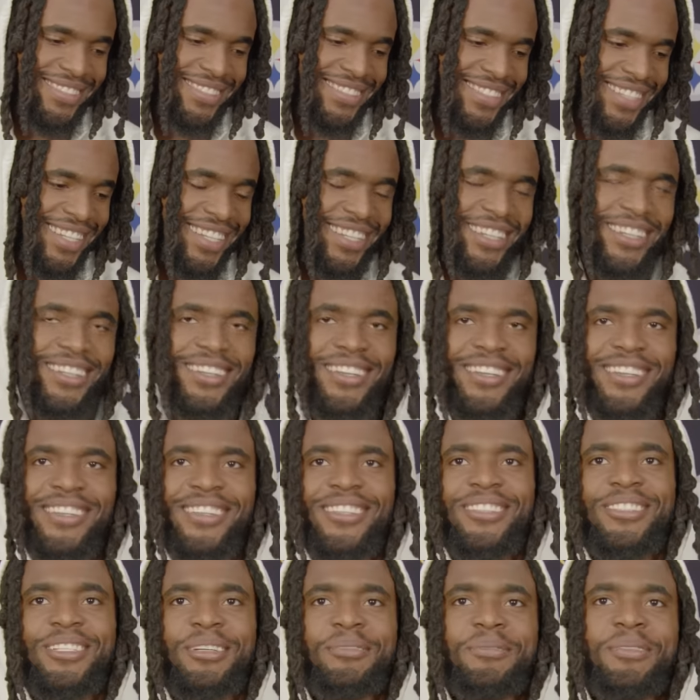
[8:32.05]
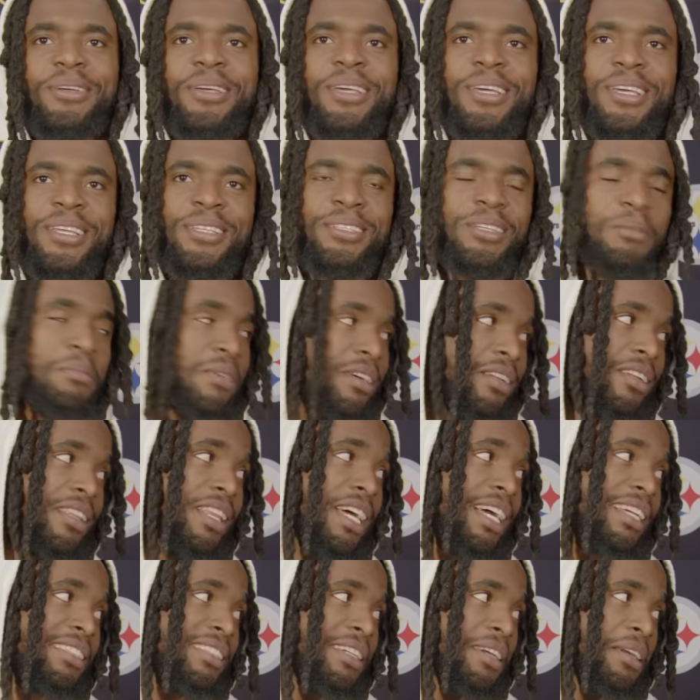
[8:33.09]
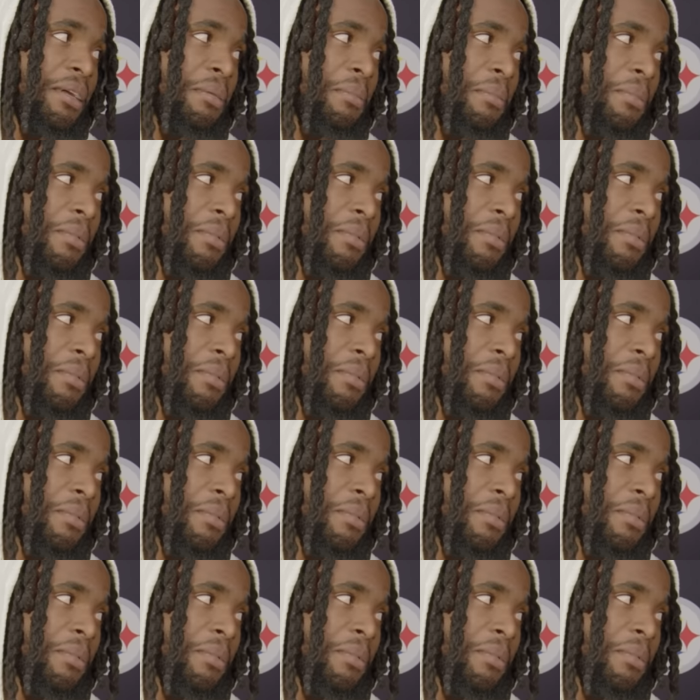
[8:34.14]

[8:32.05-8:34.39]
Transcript: Yeah. Talking about the last game?